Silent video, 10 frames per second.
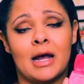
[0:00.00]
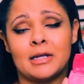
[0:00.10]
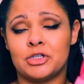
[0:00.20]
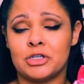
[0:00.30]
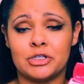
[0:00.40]

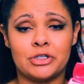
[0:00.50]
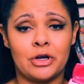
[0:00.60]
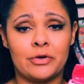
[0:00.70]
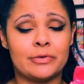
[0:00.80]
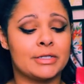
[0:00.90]
I just
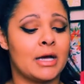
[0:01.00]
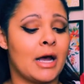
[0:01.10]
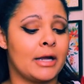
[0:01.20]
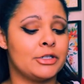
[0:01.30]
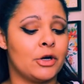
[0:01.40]
don't.
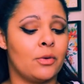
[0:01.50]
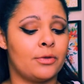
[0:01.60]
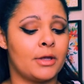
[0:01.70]
I don't